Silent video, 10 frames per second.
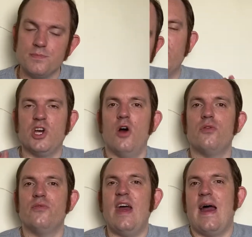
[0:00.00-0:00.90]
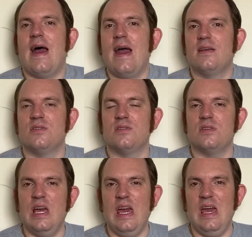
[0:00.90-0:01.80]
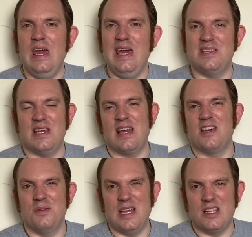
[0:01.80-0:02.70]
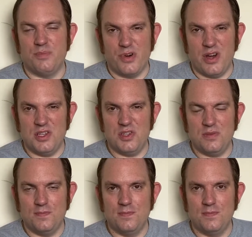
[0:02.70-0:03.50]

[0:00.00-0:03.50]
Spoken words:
The con there is, again, coming down to price.